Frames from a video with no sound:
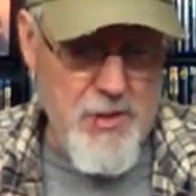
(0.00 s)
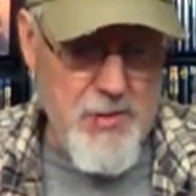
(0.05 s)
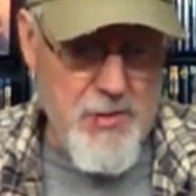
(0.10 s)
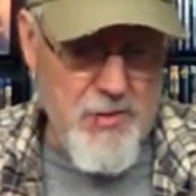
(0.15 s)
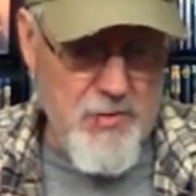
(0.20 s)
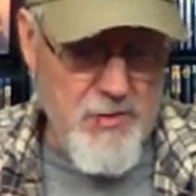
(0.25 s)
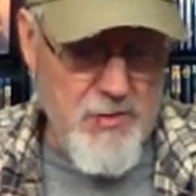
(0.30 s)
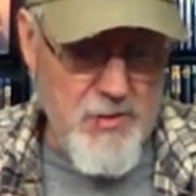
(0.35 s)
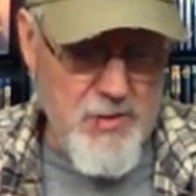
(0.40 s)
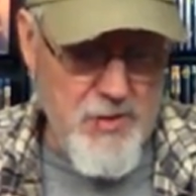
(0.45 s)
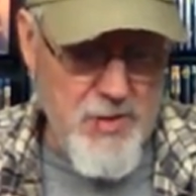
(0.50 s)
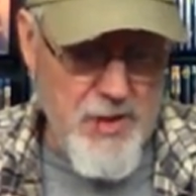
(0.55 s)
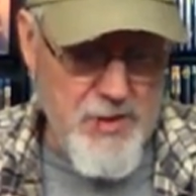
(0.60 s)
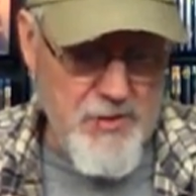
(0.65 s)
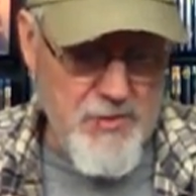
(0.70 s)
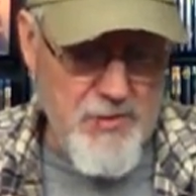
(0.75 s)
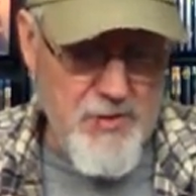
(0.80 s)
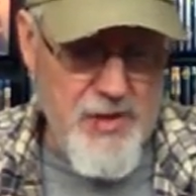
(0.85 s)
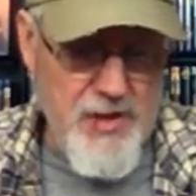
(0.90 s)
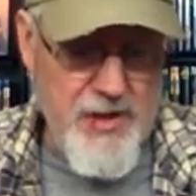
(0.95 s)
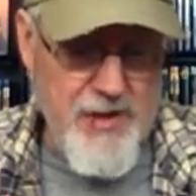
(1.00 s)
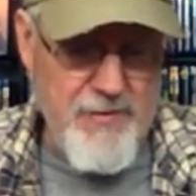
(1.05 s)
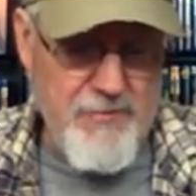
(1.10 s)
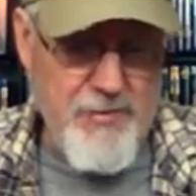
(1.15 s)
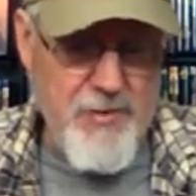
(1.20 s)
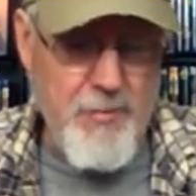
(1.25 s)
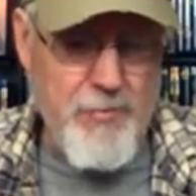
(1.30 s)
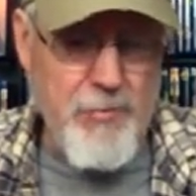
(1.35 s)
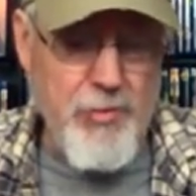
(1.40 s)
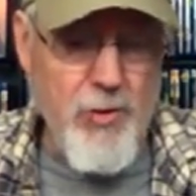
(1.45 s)
Don't I don't
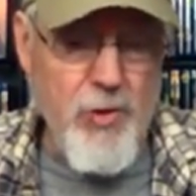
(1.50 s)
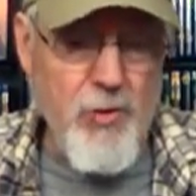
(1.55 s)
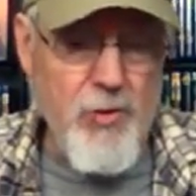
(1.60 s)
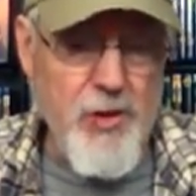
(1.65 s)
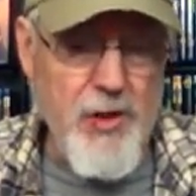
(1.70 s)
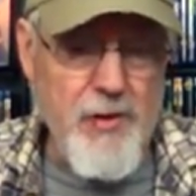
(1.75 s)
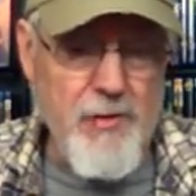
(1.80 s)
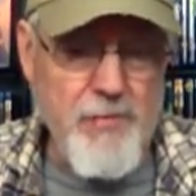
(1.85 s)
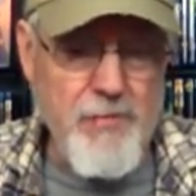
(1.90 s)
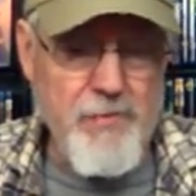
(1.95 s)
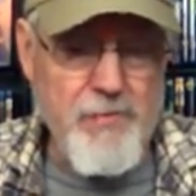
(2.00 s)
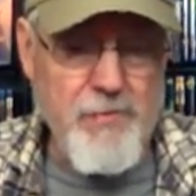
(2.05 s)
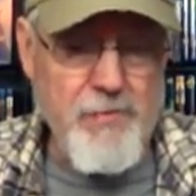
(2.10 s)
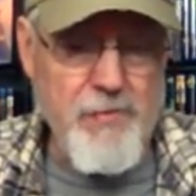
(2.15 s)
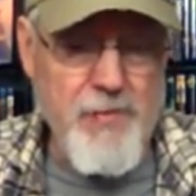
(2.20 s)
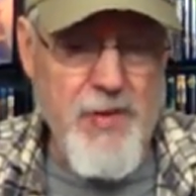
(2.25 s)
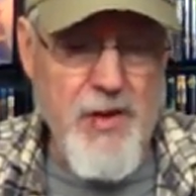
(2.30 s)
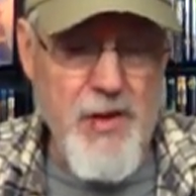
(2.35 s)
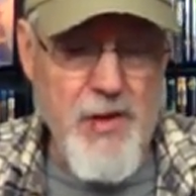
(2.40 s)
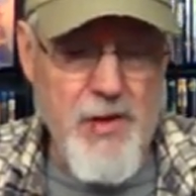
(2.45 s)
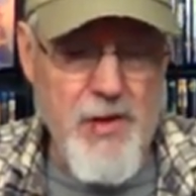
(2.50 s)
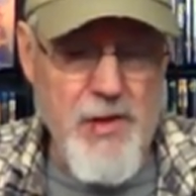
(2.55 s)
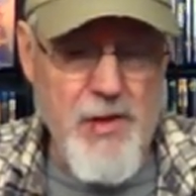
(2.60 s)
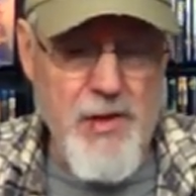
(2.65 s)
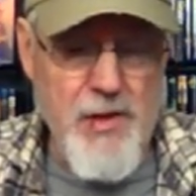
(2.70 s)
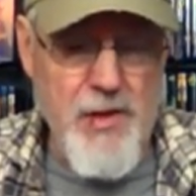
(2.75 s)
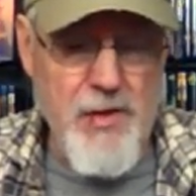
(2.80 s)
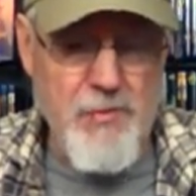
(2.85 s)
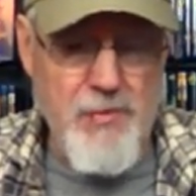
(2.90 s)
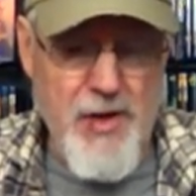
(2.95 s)
have the broken,
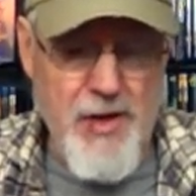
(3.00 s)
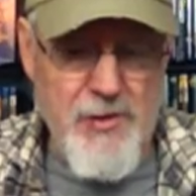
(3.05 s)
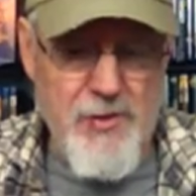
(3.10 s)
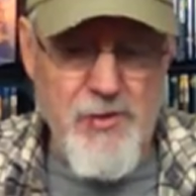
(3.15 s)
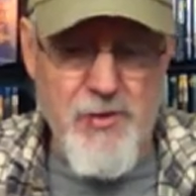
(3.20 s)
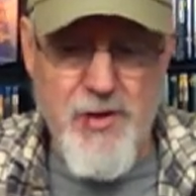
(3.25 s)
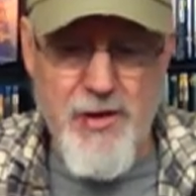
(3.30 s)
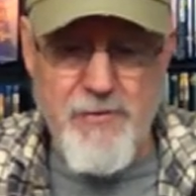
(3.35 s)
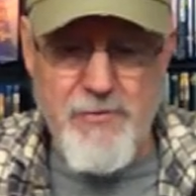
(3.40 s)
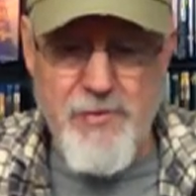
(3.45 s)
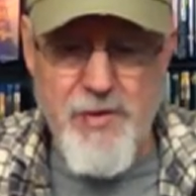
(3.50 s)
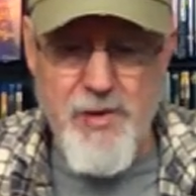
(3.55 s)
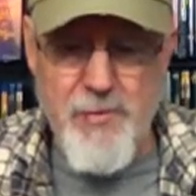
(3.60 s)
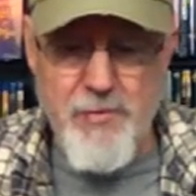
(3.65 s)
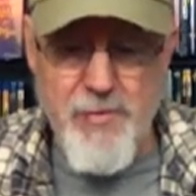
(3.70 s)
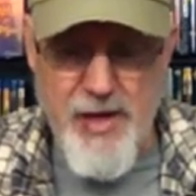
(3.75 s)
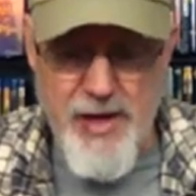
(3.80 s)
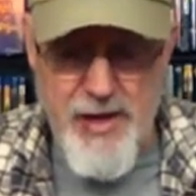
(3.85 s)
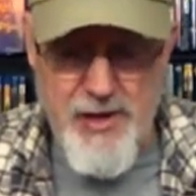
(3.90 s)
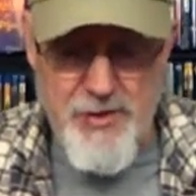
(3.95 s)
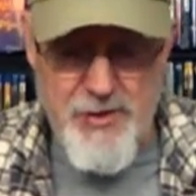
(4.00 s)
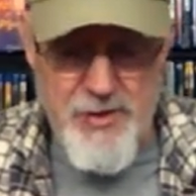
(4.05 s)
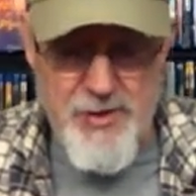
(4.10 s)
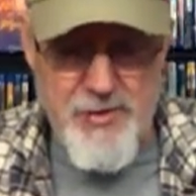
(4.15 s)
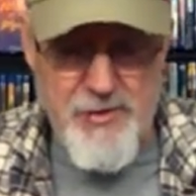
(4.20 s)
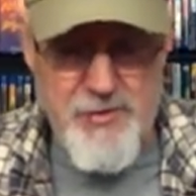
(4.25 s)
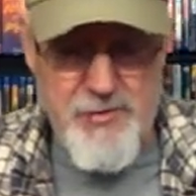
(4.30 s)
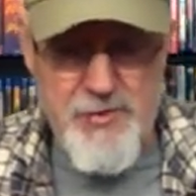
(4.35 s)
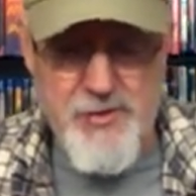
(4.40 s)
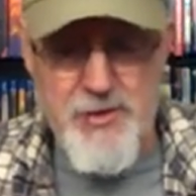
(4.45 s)
but I do have the
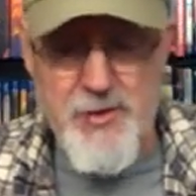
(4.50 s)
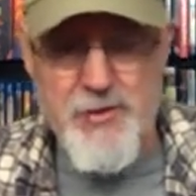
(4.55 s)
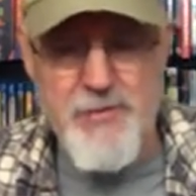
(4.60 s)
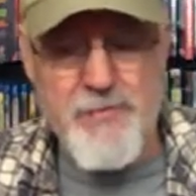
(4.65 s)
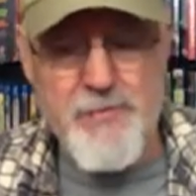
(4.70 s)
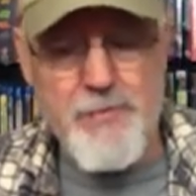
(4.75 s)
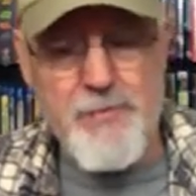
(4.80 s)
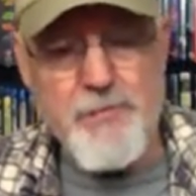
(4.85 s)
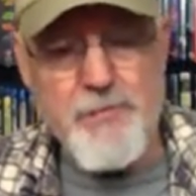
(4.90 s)
abandoned. So.